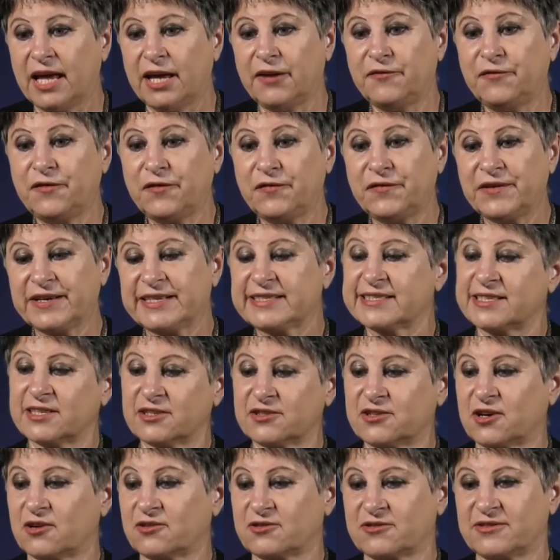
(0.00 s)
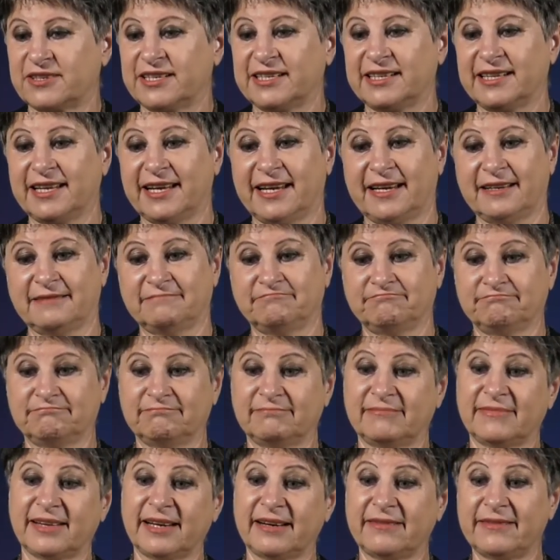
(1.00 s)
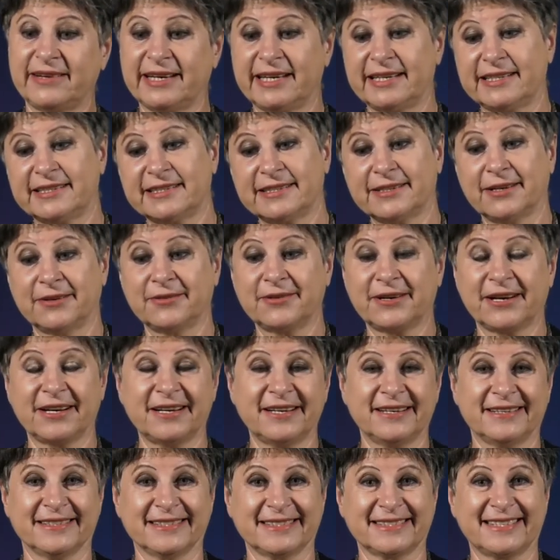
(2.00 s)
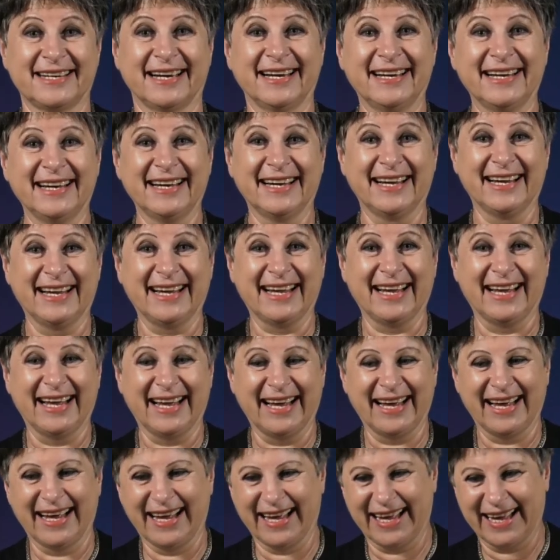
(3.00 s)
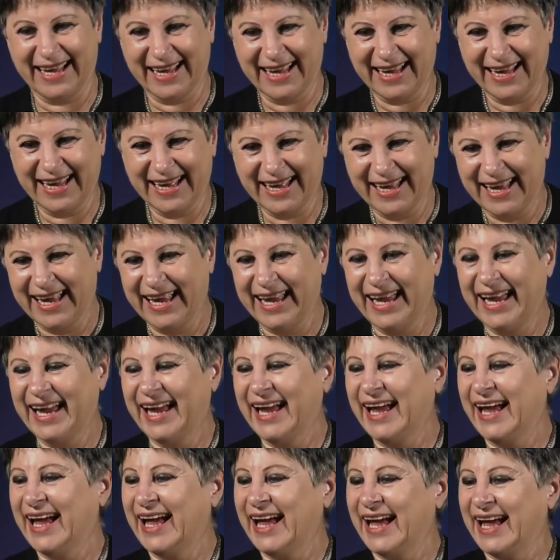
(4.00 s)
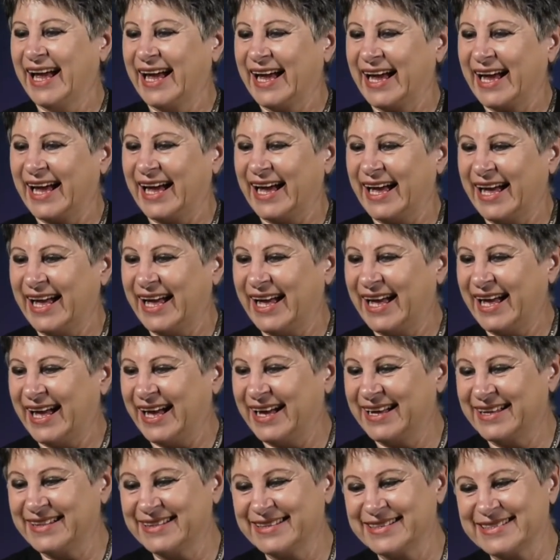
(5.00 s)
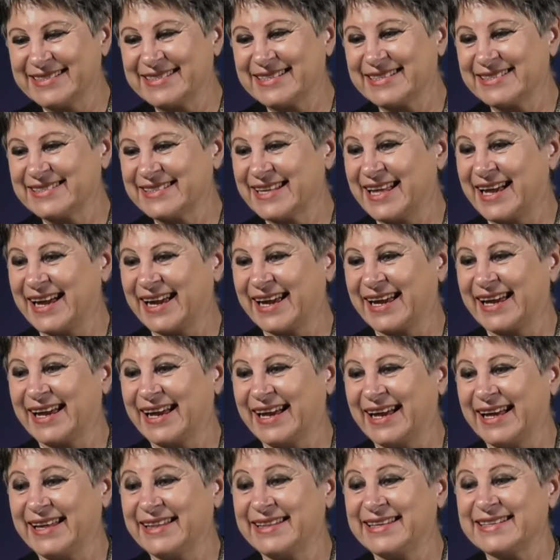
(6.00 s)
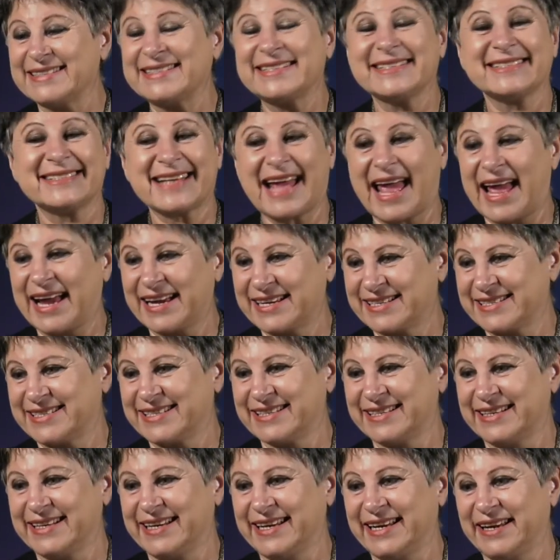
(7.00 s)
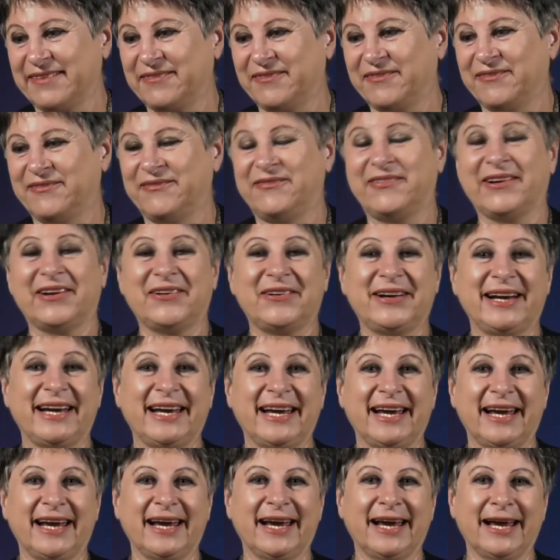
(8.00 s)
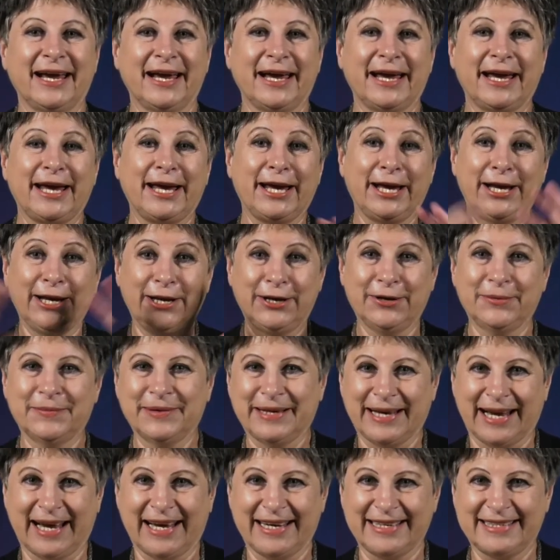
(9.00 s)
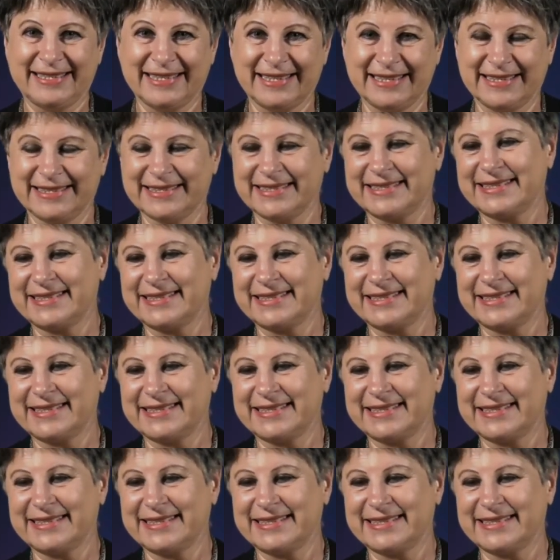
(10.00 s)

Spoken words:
If you fix the doctrine, then there is no curse. this is actually very illuminating.